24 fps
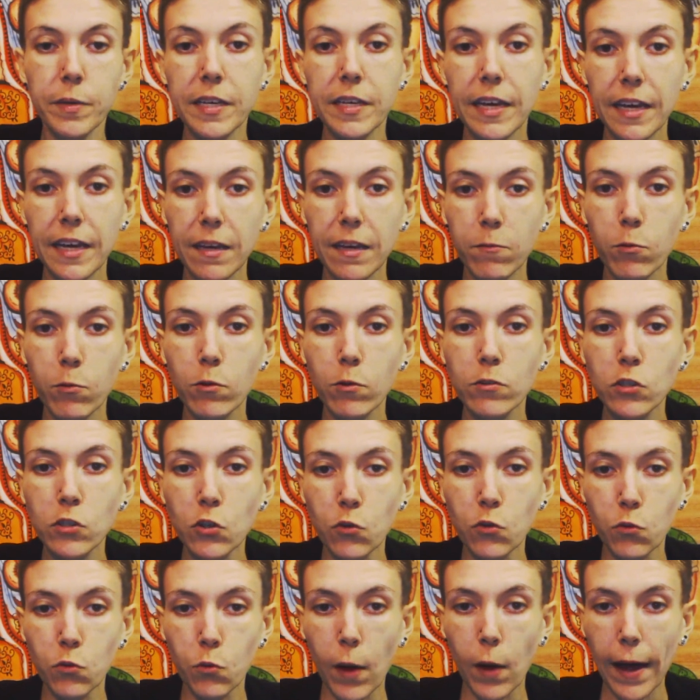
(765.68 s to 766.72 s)
be able
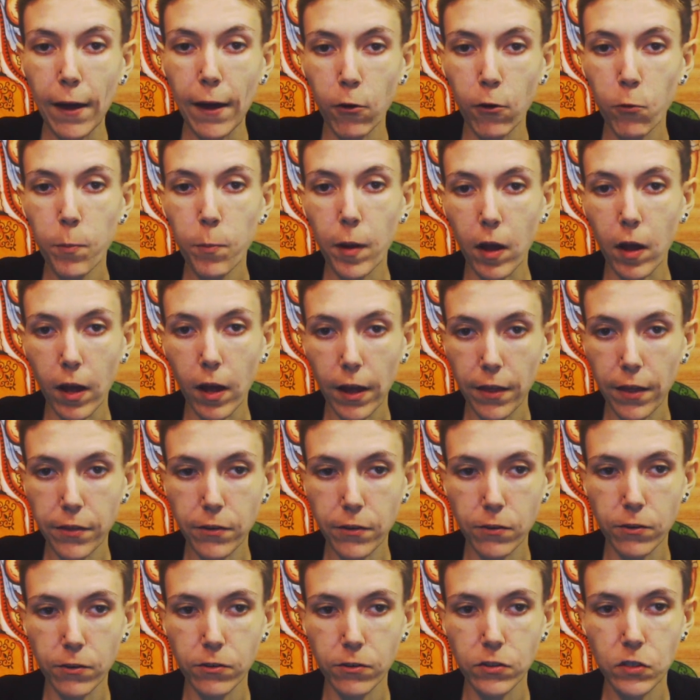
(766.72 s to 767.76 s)
to help
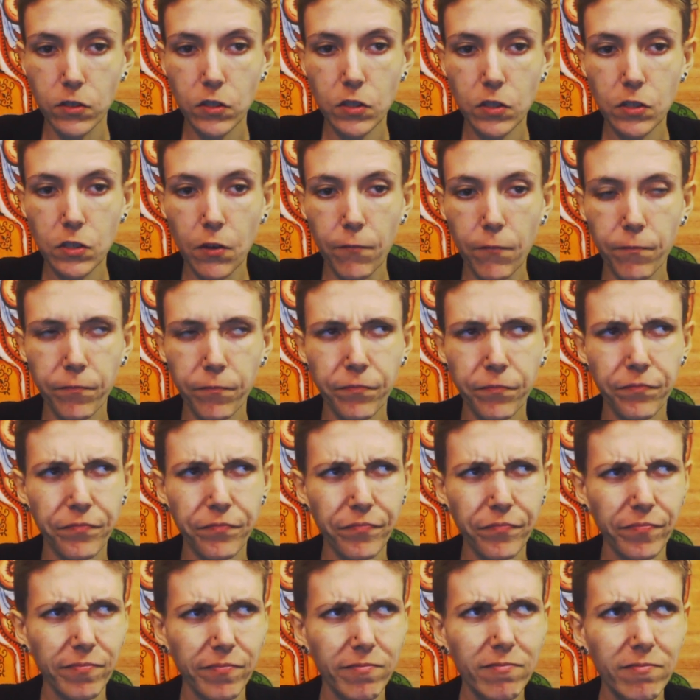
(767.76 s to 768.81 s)
others,
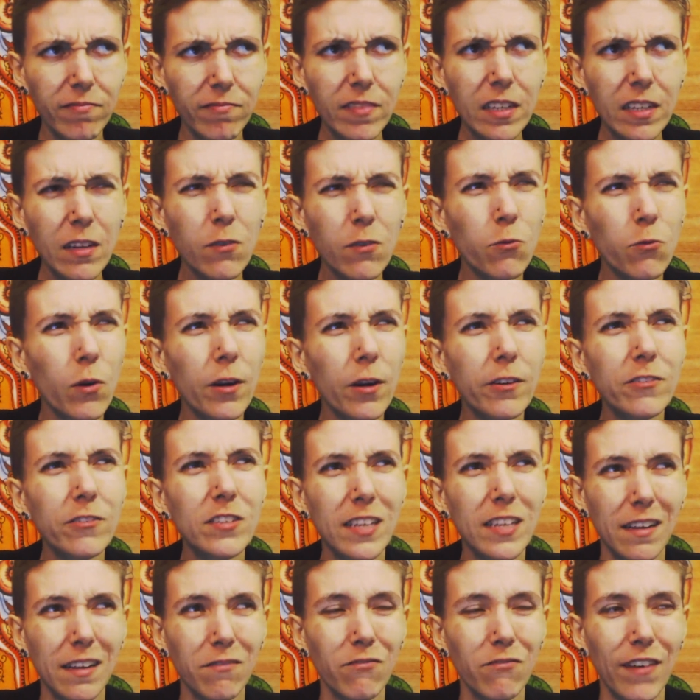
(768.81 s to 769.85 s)
why are you
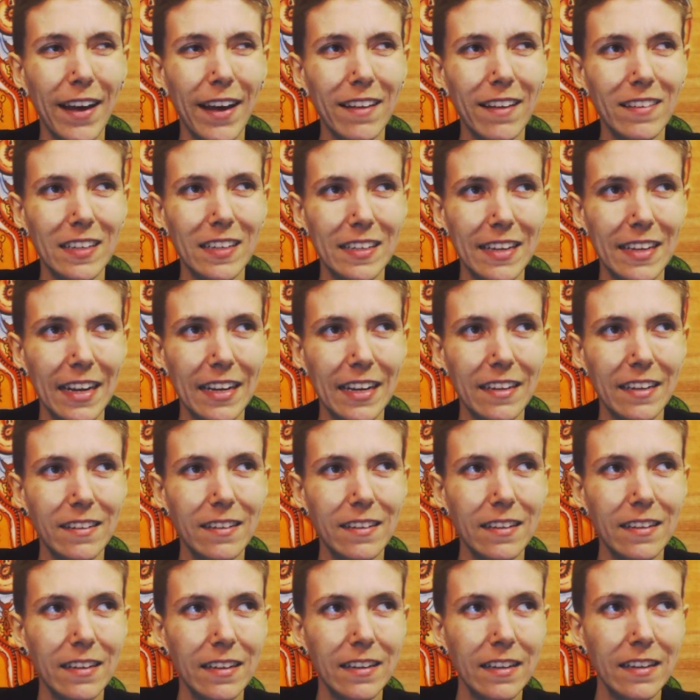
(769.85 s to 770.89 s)
saying validate?
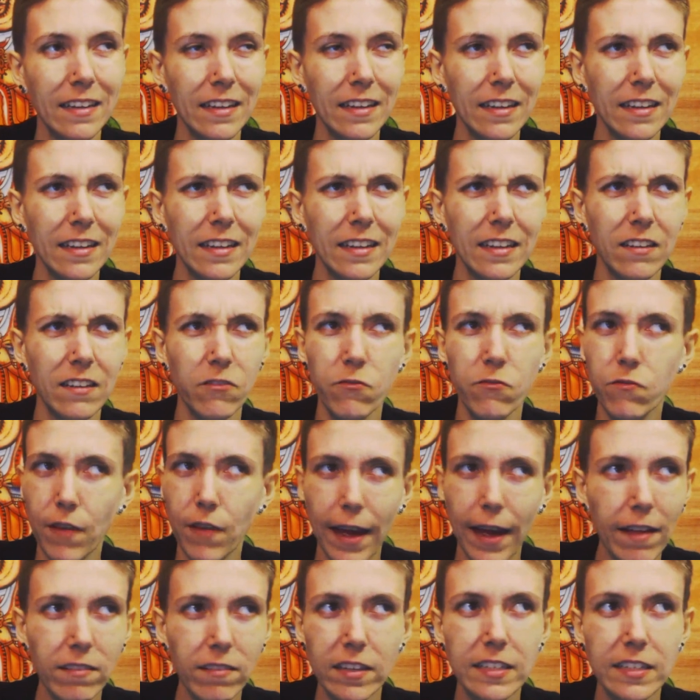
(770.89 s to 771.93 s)

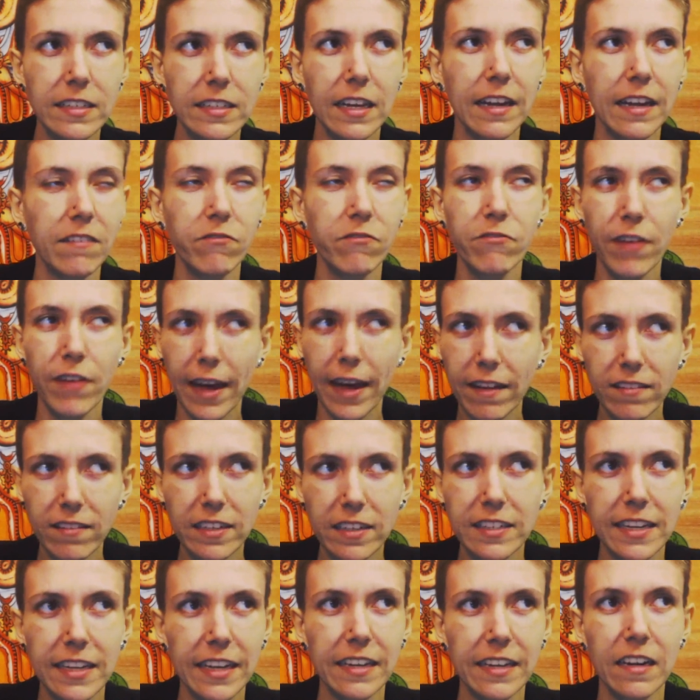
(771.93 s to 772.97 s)

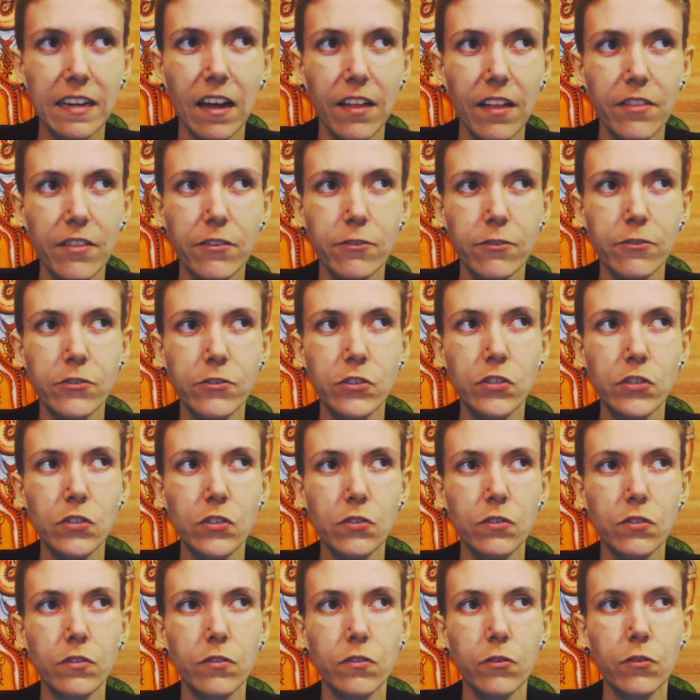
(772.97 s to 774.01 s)
Validate
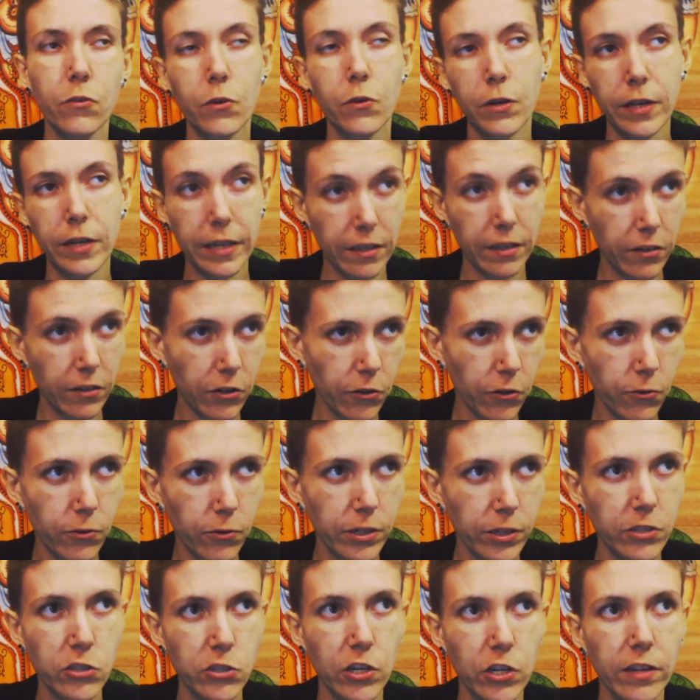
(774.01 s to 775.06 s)
others or
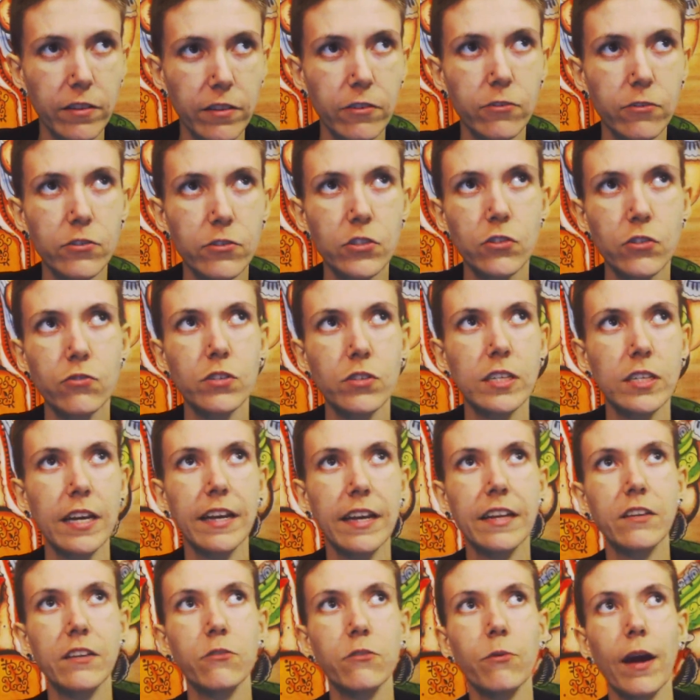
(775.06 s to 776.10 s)
encourage others. They're
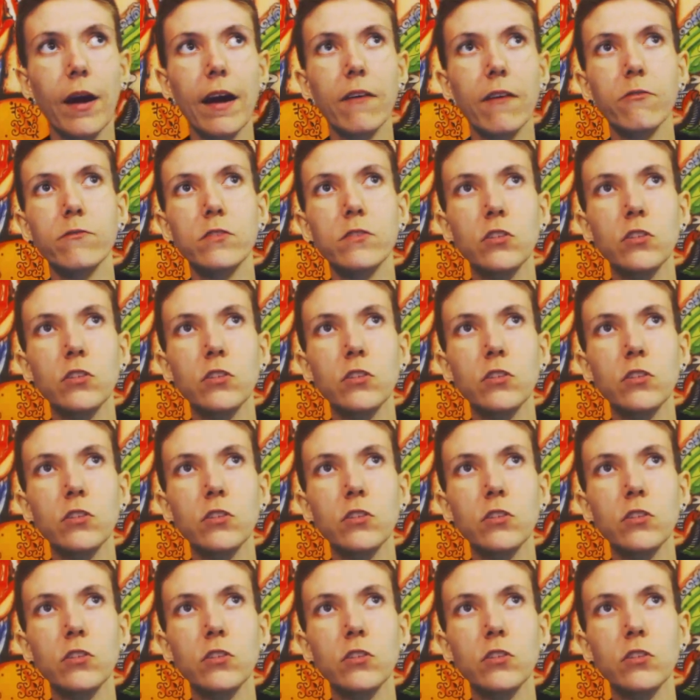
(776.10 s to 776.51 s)
saying